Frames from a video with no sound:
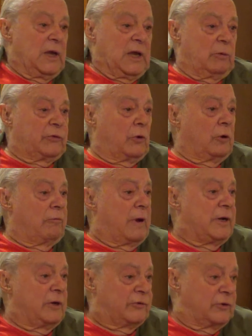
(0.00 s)
it was
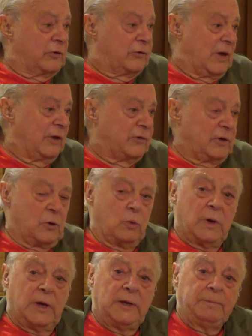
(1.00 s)
already a success in a
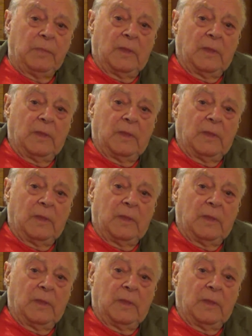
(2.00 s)
way.